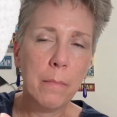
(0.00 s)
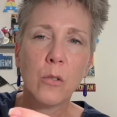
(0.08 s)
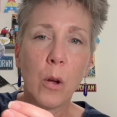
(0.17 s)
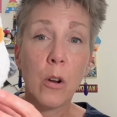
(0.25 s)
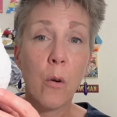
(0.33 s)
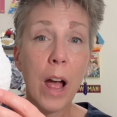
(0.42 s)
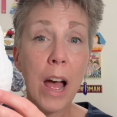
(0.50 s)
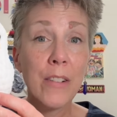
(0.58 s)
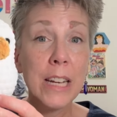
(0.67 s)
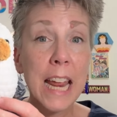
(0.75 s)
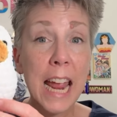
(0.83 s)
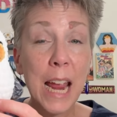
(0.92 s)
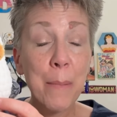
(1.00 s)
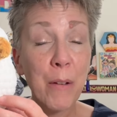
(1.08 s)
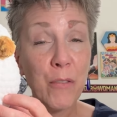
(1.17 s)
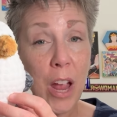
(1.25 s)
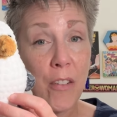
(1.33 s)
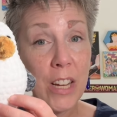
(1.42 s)
So I don't have a name.
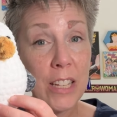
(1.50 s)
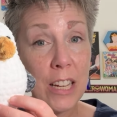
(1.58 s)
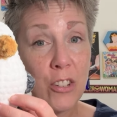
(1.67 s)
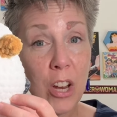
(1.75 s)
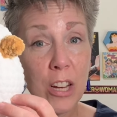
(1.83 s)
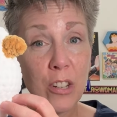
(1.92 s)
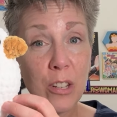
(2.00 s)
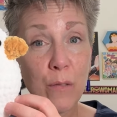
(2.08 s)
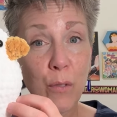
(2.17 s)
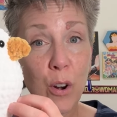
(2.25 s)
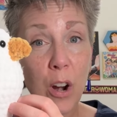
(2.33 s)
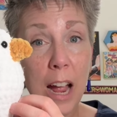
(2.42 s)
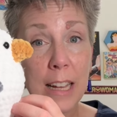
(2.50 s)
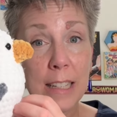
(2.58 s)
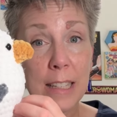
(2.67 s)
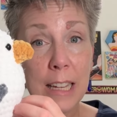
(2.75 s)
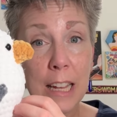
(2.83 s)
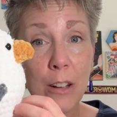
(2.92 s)
If you have any suggestions for a
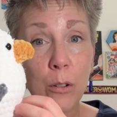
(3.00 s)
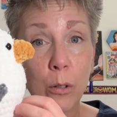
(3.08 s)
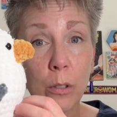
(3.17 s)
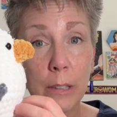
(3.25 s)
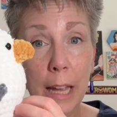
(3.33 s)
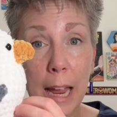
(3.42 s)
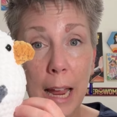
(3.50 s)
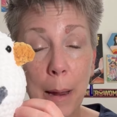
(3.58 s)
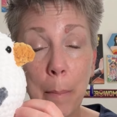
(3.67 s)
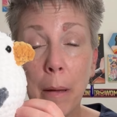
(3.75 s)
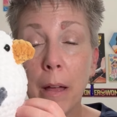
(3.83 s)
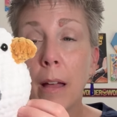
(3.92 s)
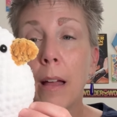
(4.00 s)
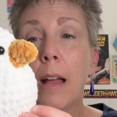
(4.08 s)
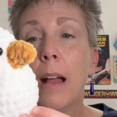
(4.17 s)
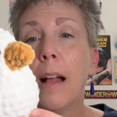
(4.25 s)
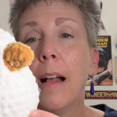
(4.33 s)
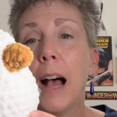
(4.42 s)
seagull name,
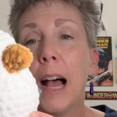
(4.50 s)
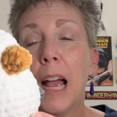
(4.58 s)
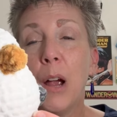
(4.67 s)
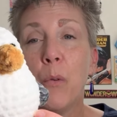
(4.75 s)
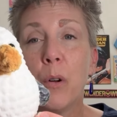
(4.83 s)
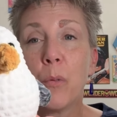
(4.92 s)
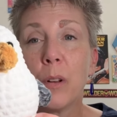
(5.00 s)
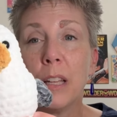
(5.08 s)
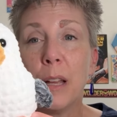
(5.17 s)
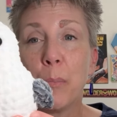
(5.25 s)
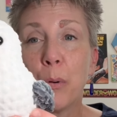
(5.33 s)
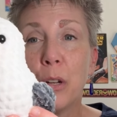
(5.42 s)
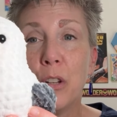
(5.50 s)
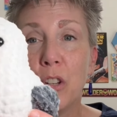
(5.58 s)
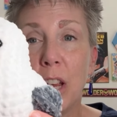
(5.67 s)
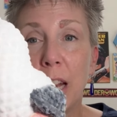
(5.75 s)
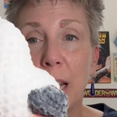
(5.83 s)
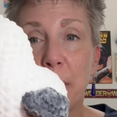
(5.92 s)
I would really
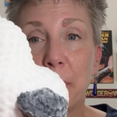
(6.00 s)
appreciate it.